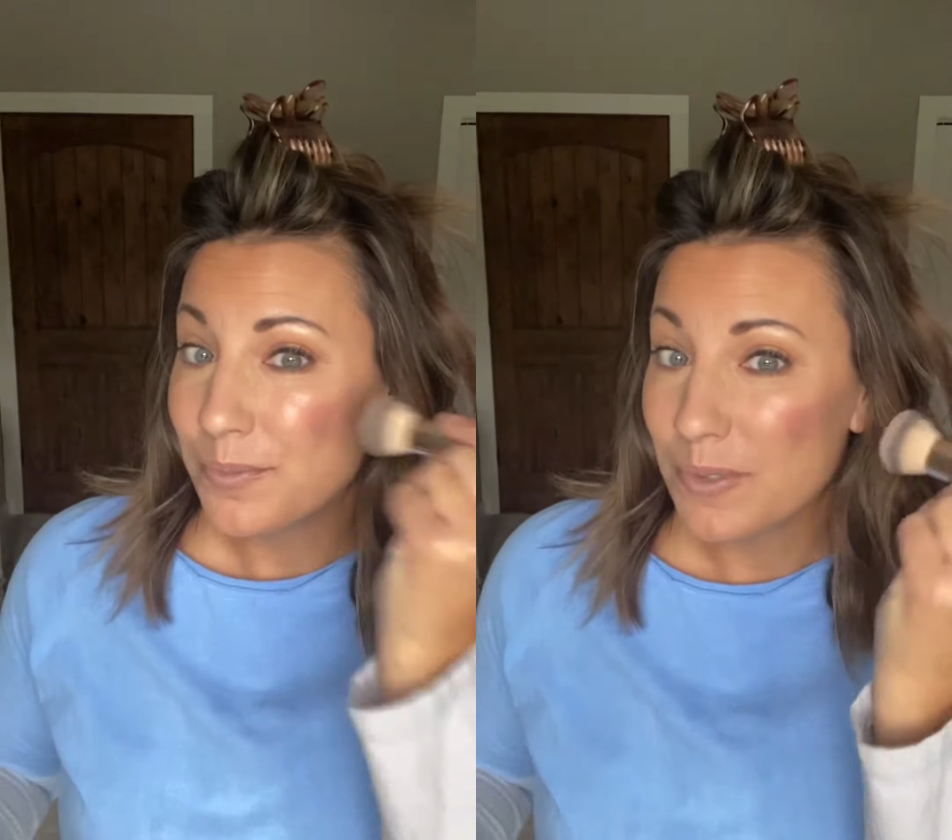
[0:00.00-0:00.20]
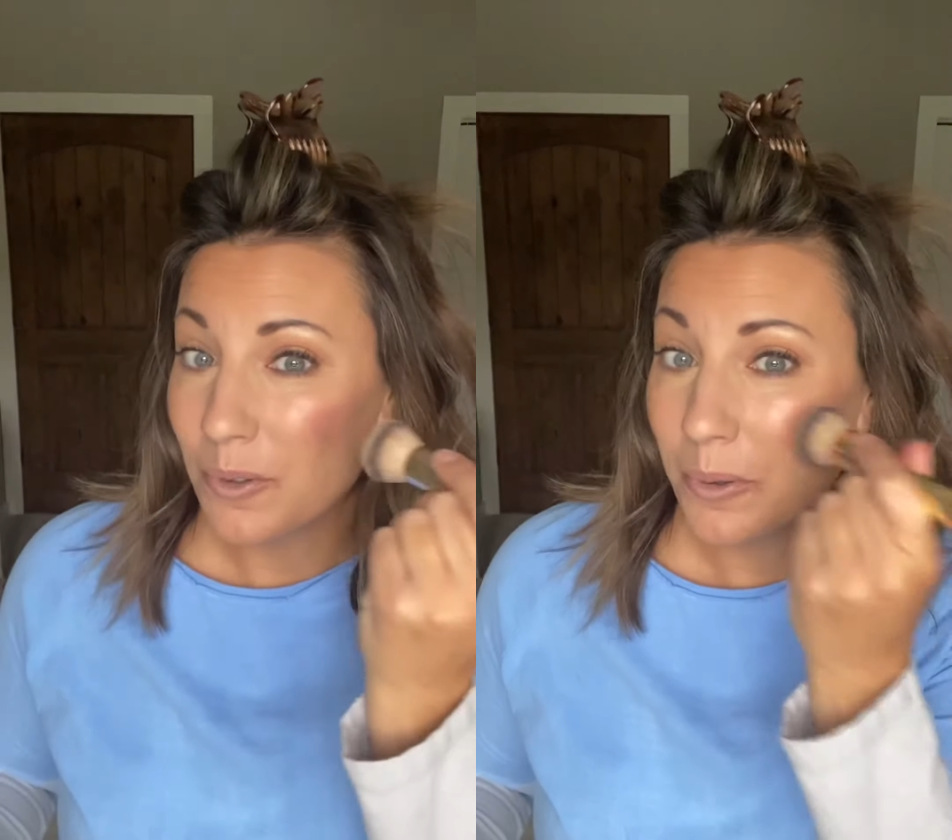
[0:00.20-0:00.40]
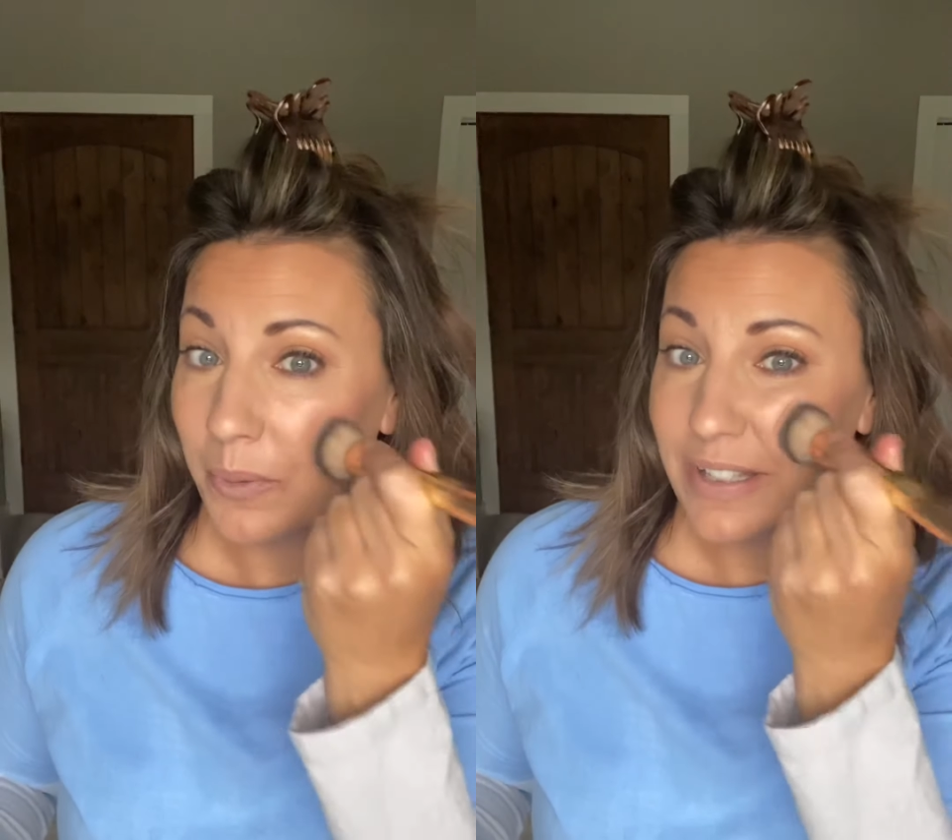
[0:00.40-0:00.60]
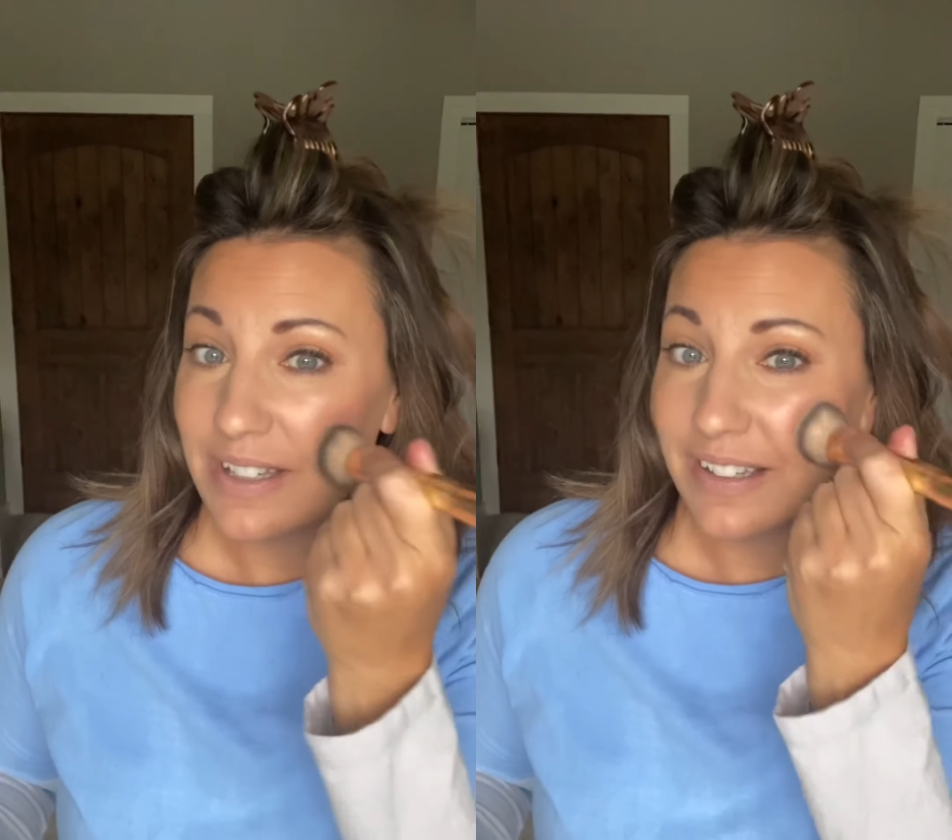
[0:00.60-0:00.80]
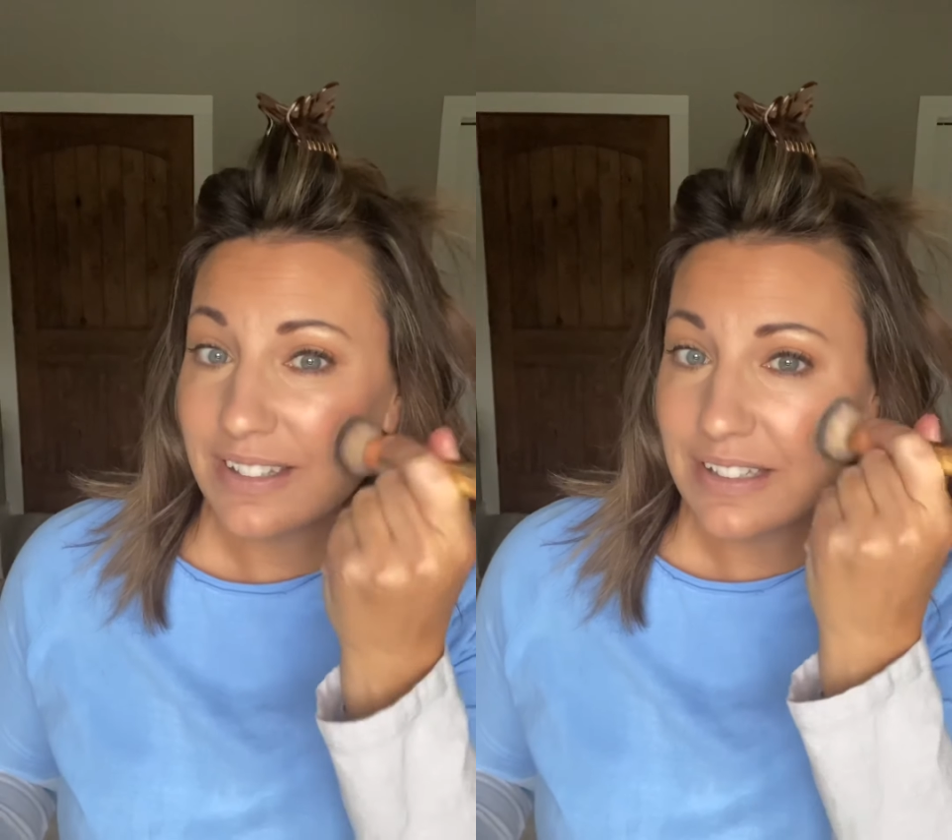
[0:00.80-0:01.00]
So when we
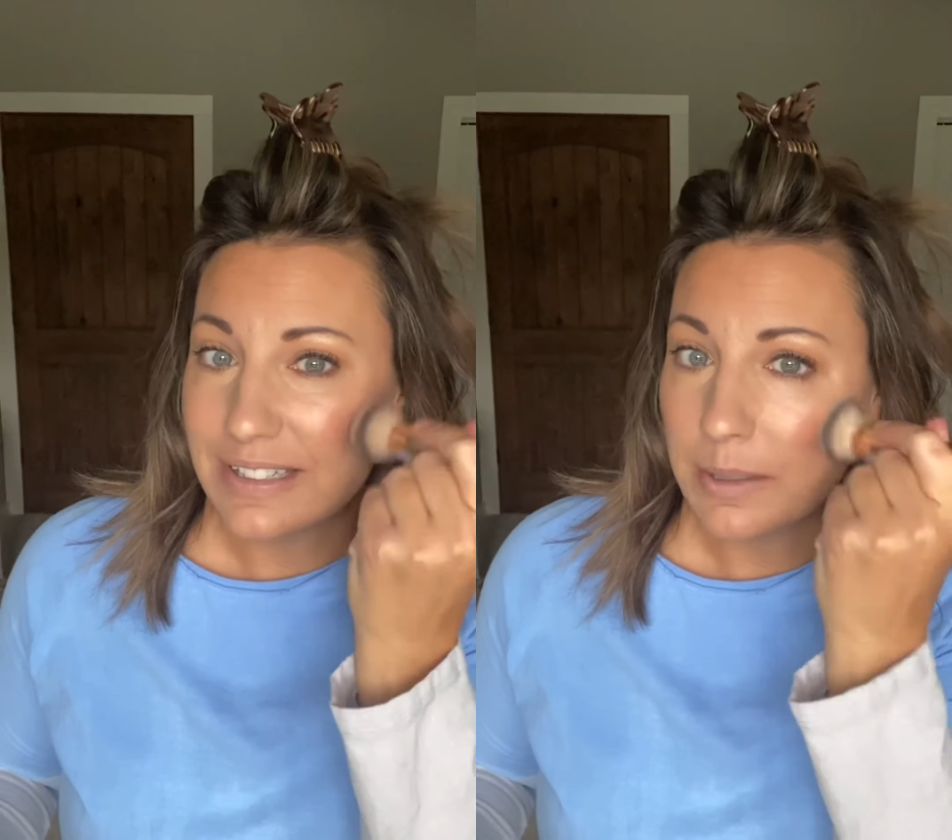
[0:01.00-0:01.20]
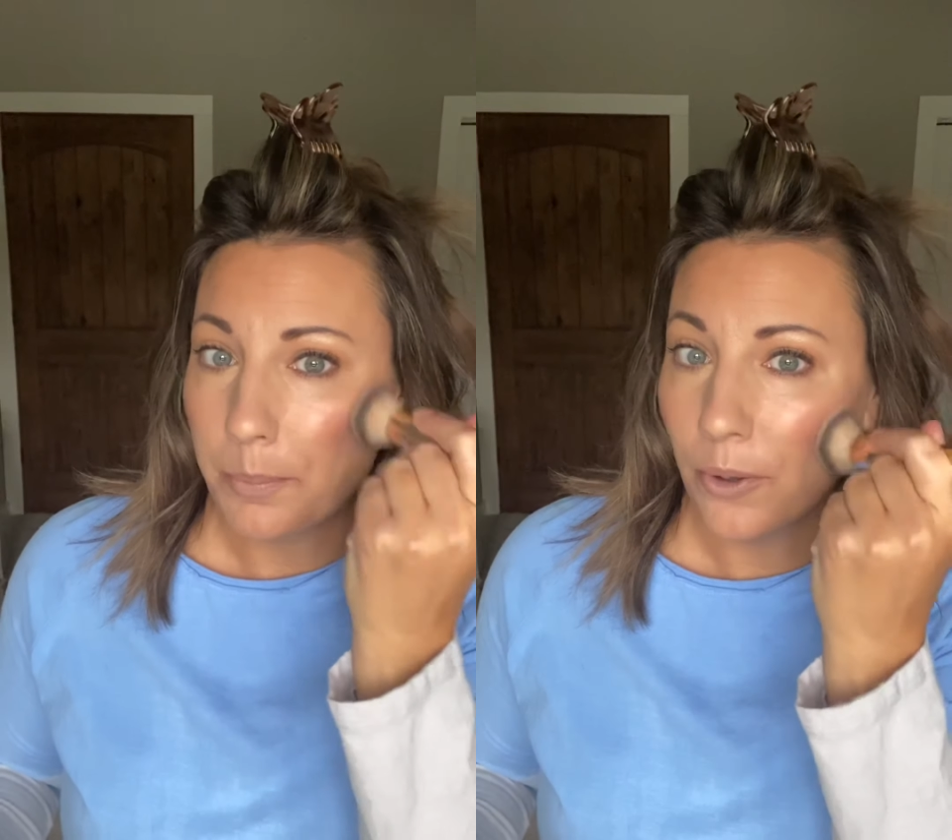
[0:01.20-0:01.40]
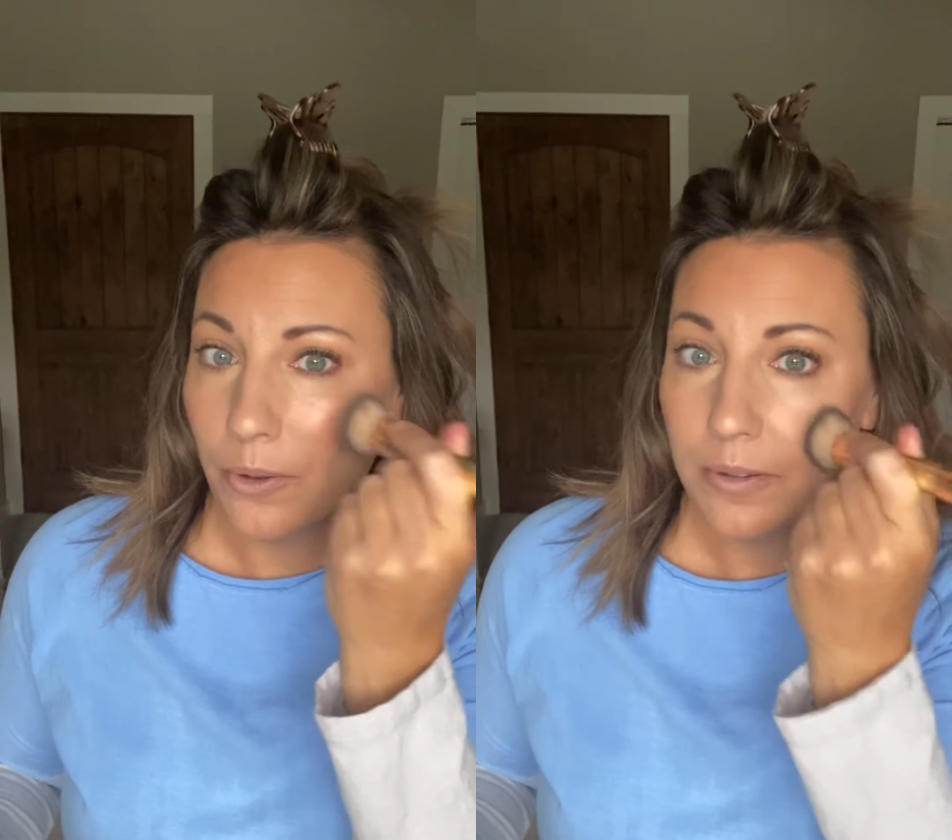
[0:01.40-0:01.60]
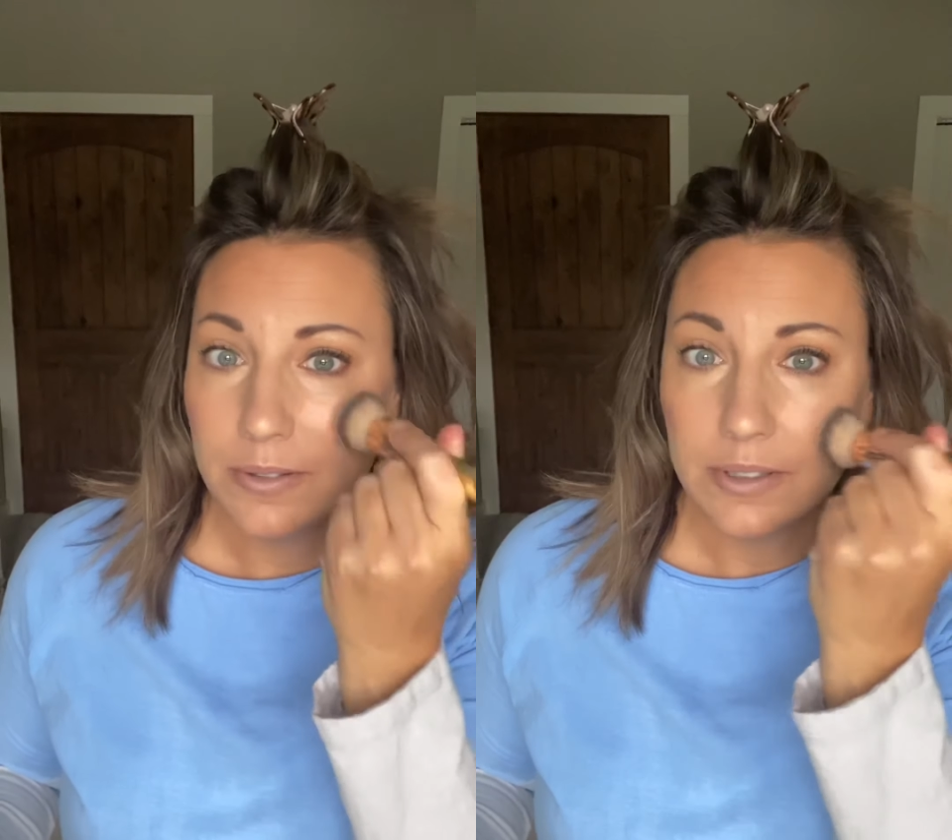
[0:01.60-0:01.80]
say stipple,